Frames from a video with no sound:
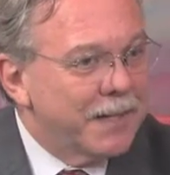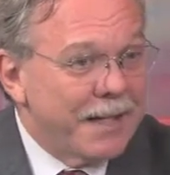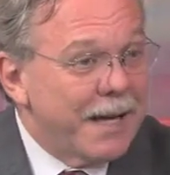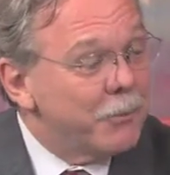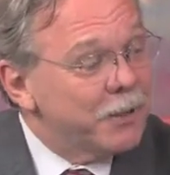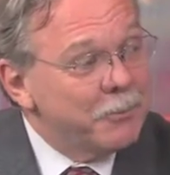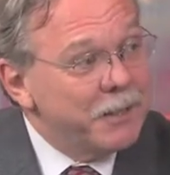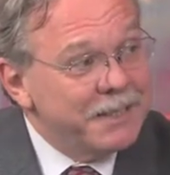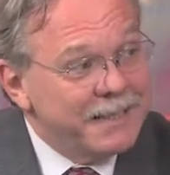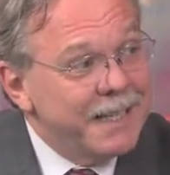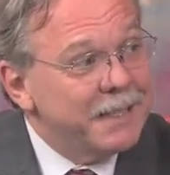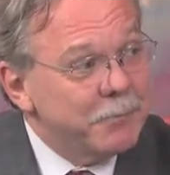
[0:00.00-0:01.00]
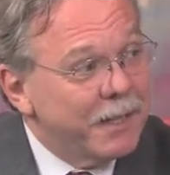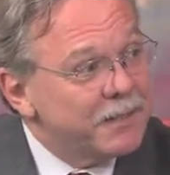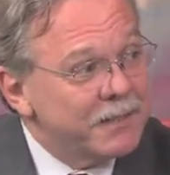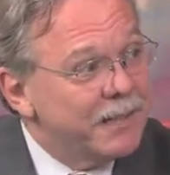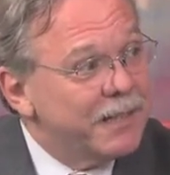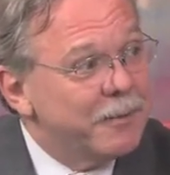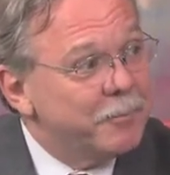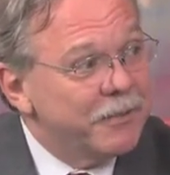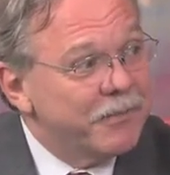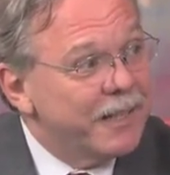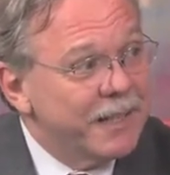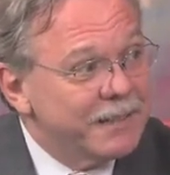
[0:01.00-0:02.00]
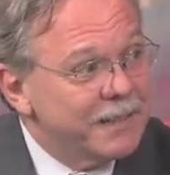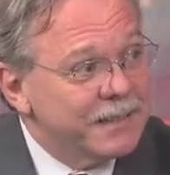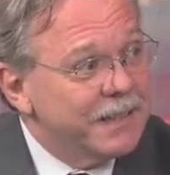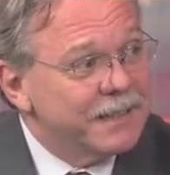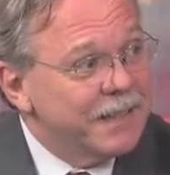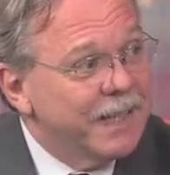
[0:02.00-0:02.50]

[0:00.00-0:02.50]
And I would have been dead by sunup if they hadn't have done